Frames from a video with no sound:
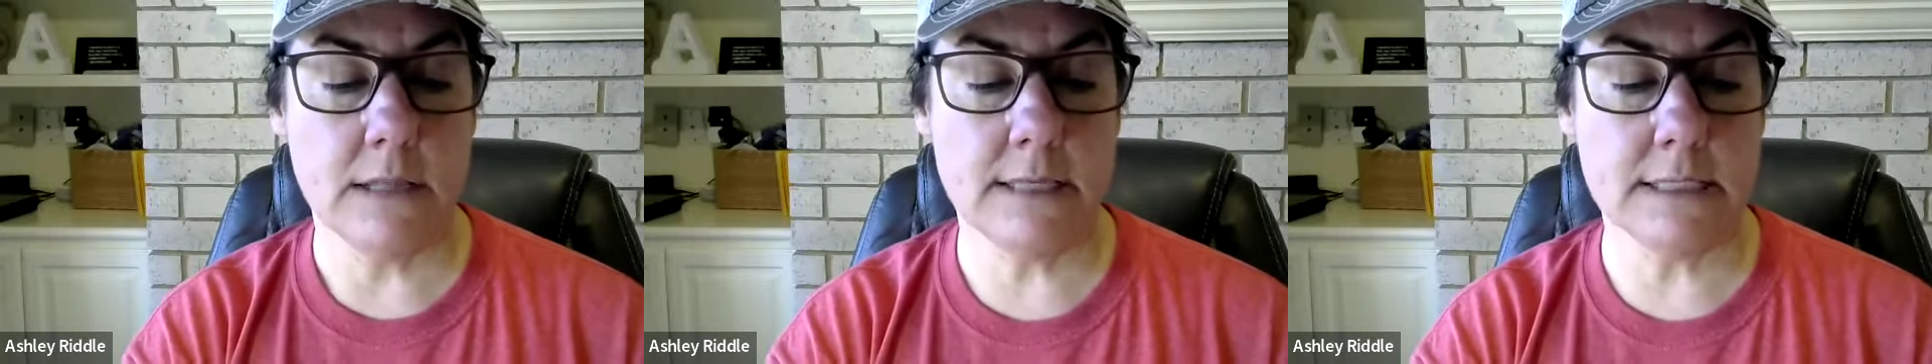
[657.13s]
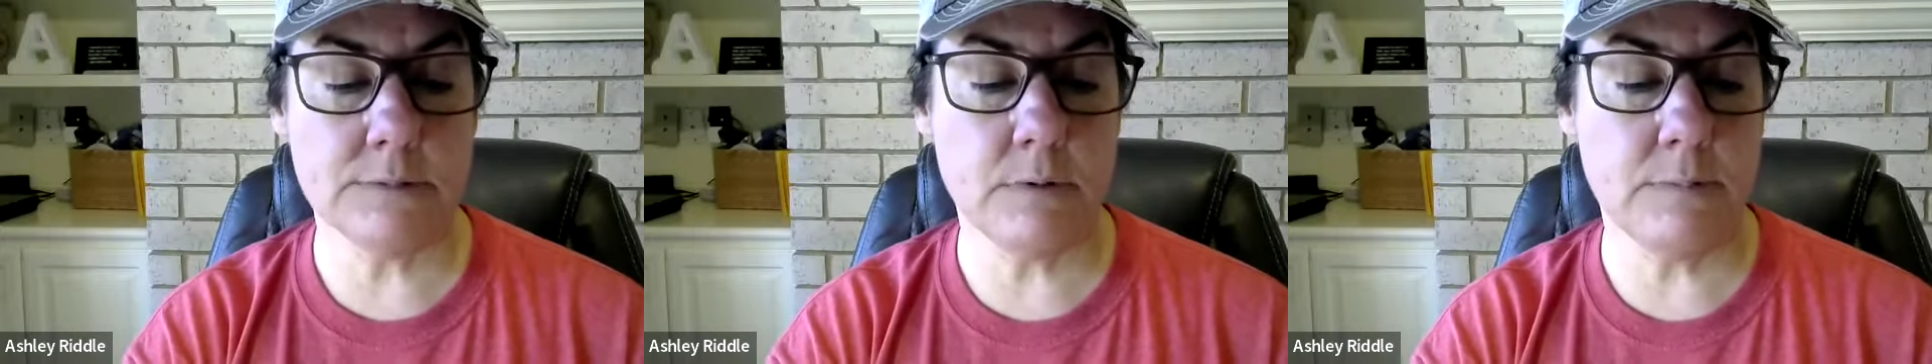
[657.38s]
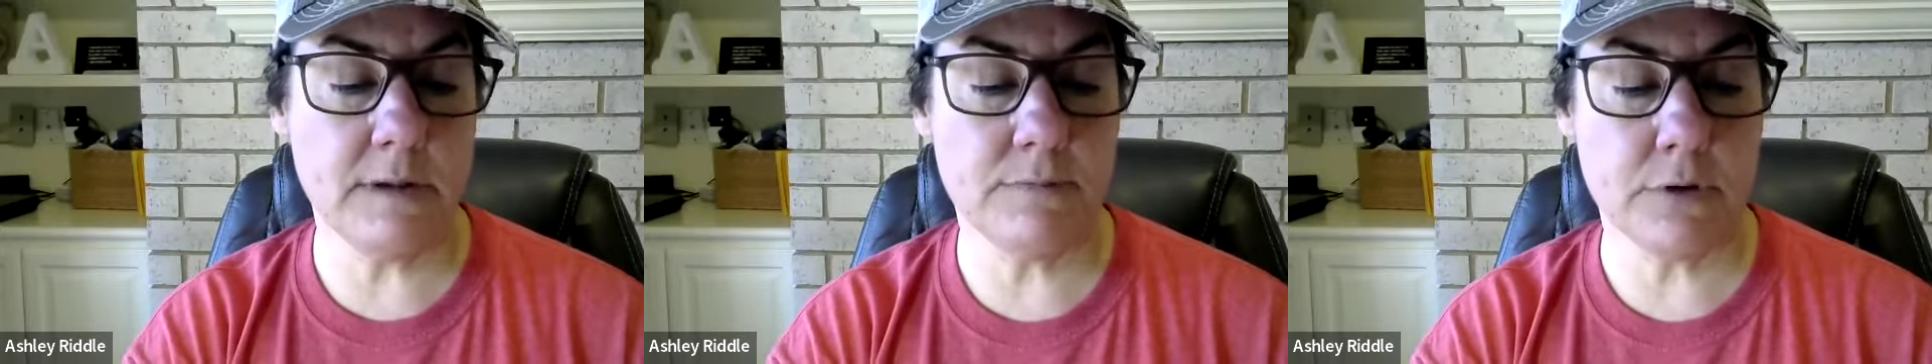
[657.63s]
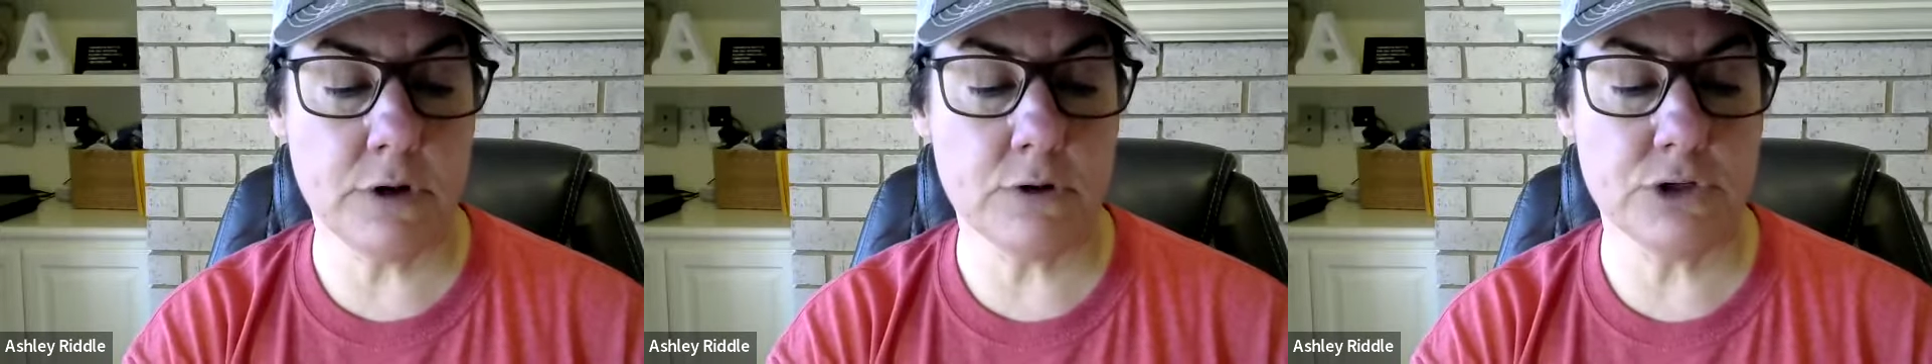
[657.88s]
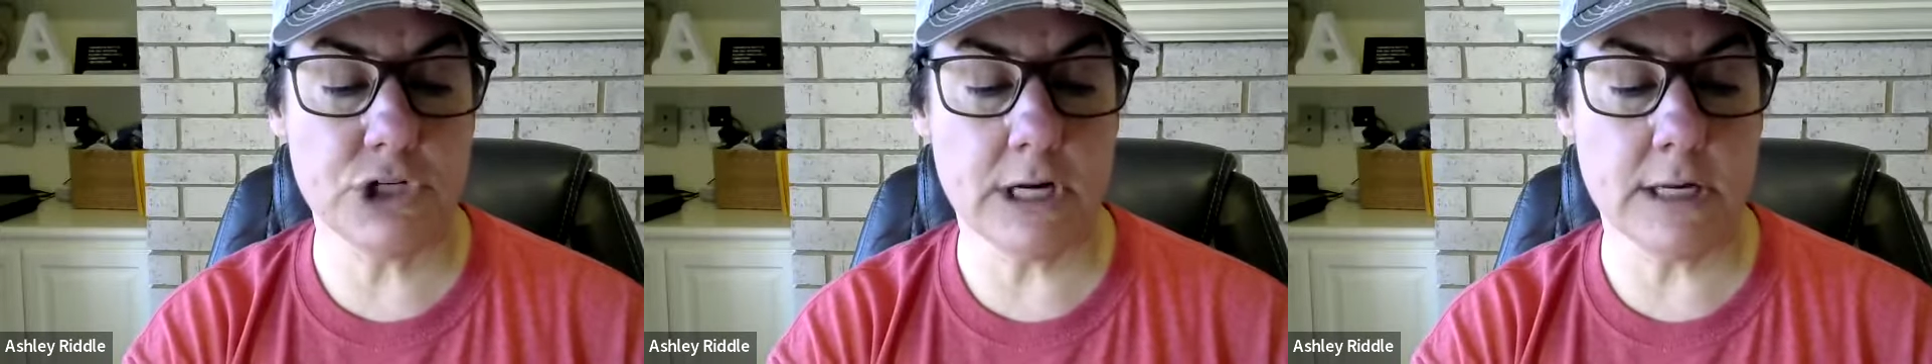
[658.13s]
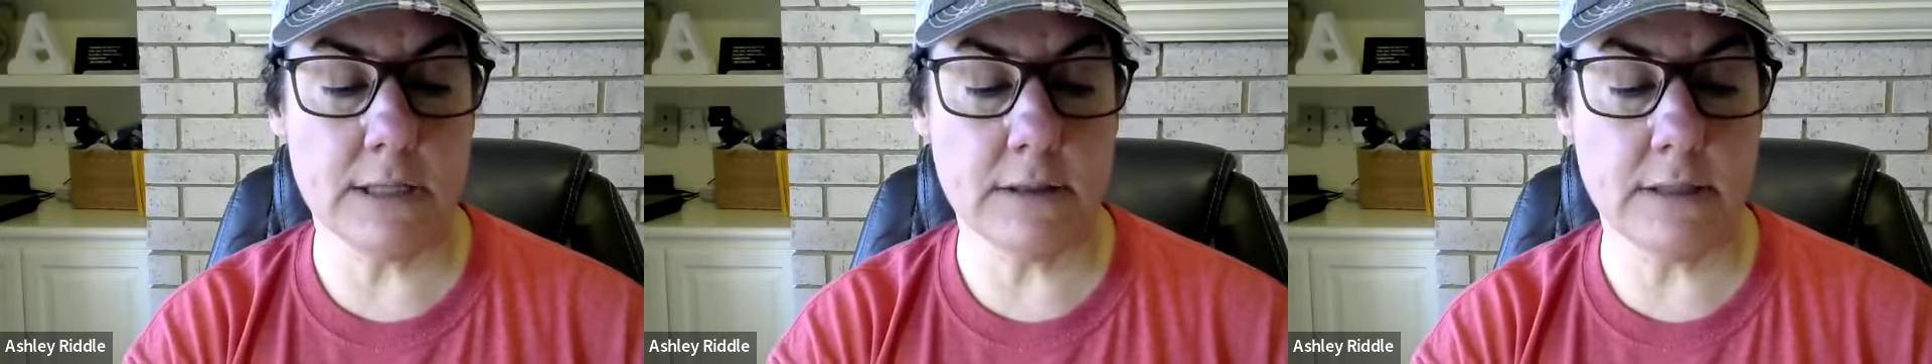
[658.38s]
this would be for your
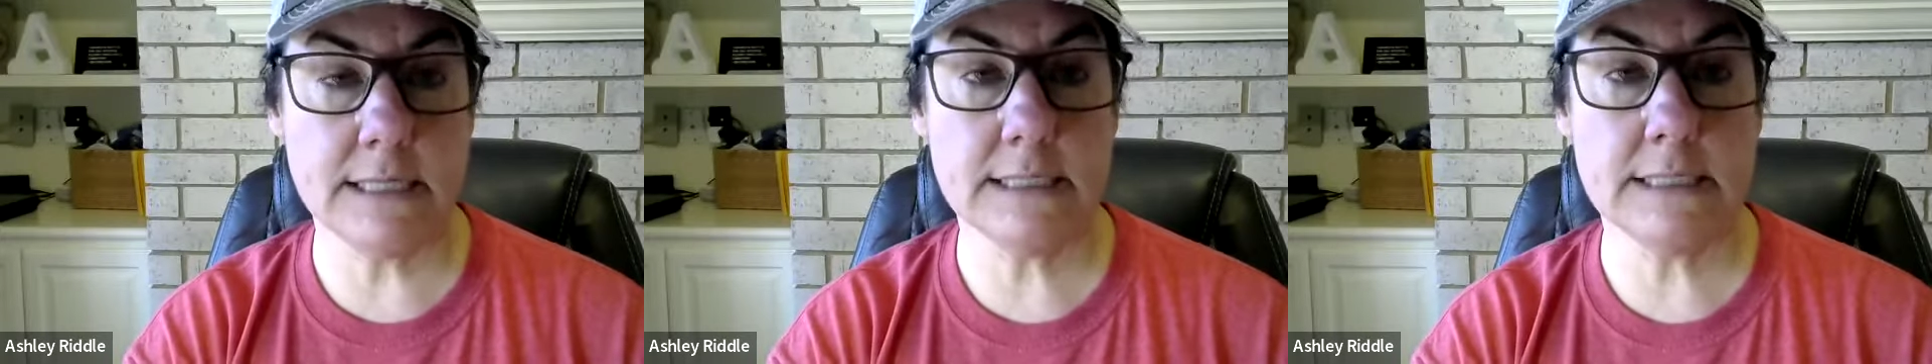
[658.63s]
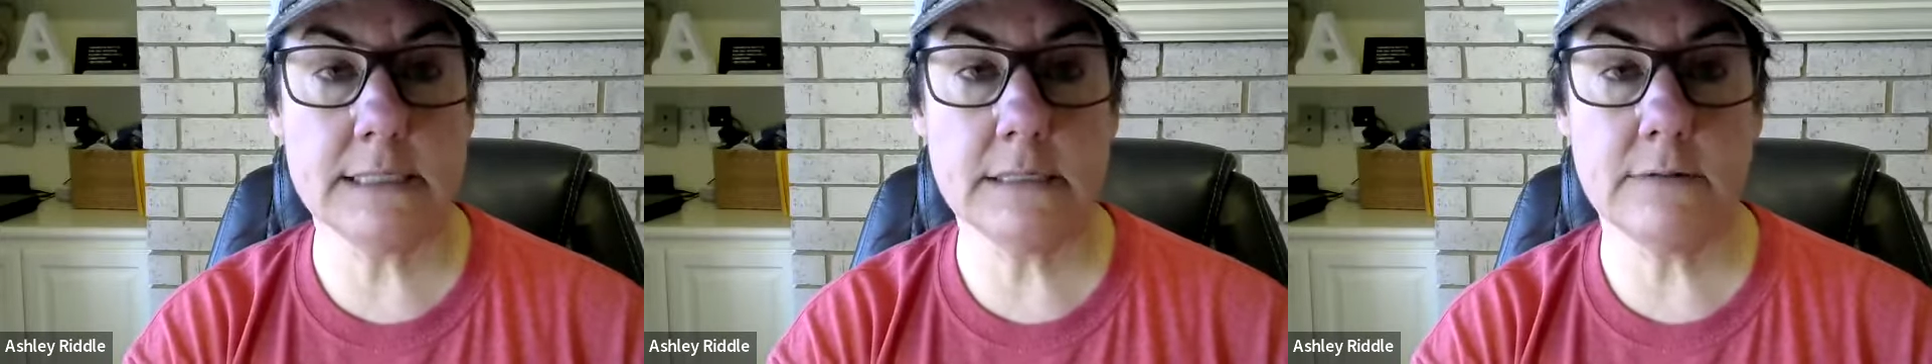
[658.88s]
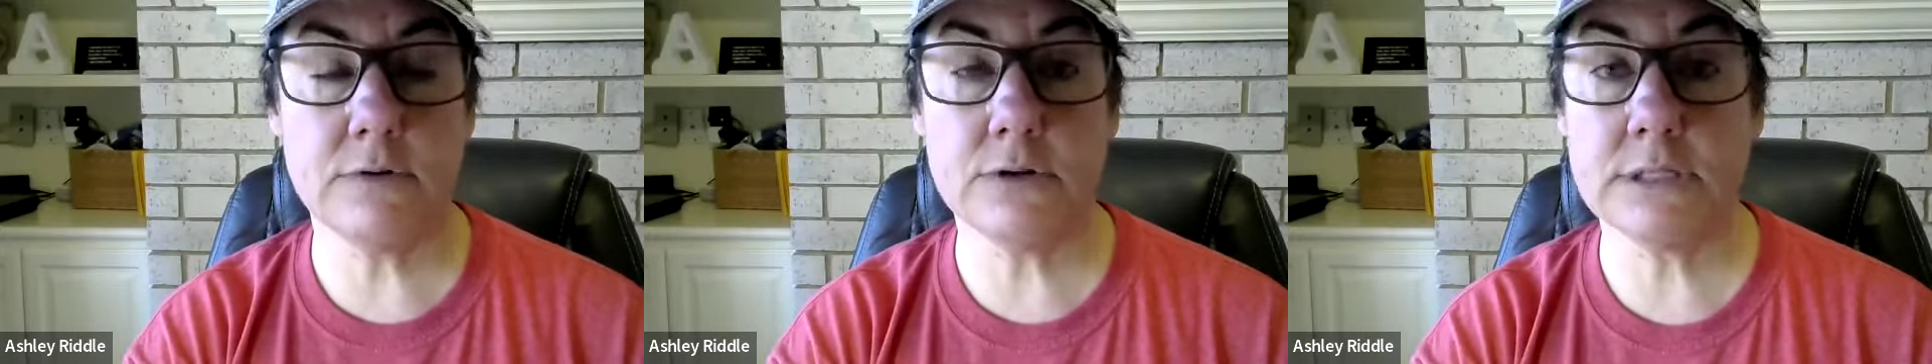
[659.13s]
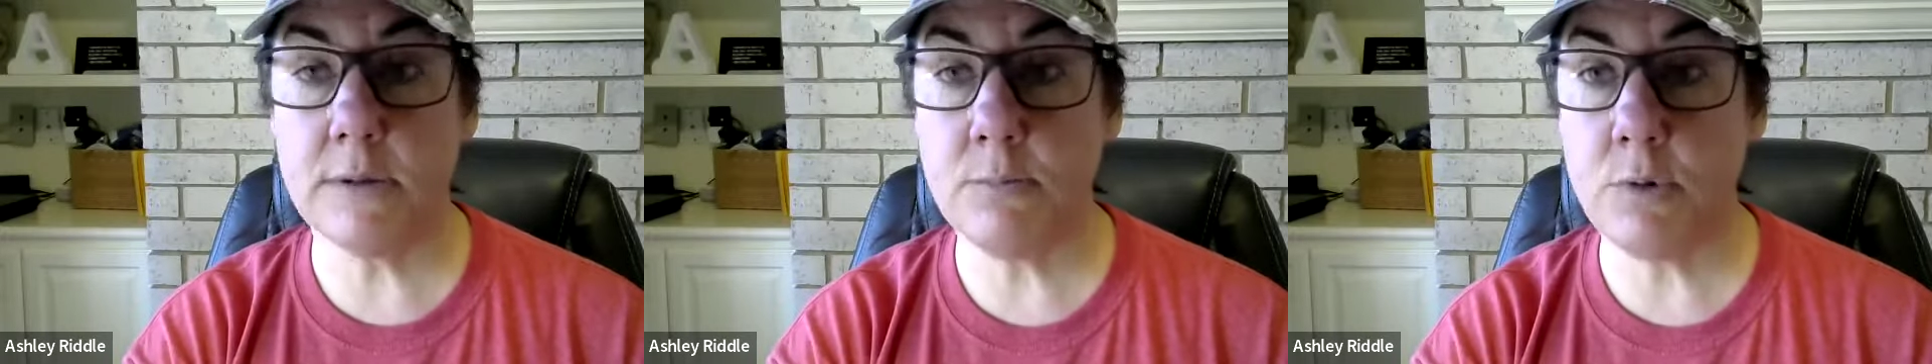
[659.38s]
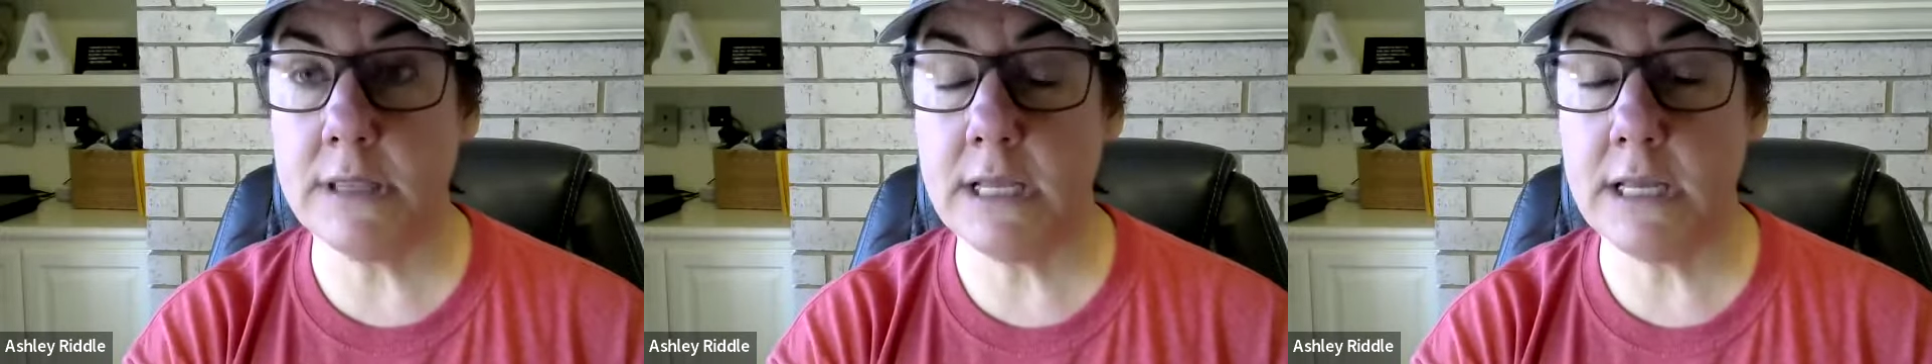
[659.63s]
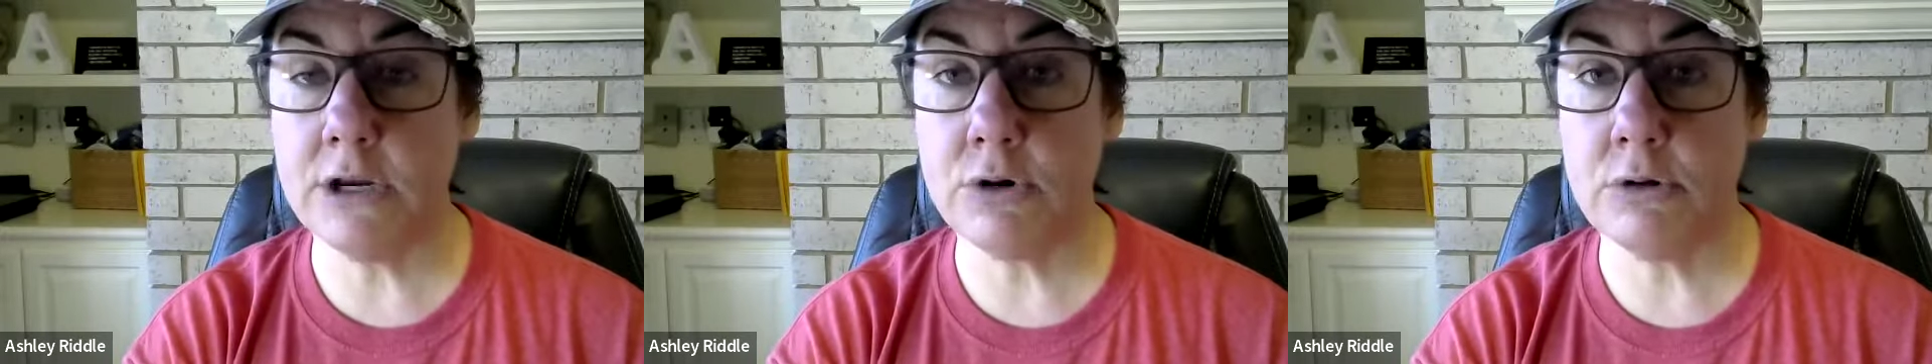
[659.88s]
chicken list, for someone that you're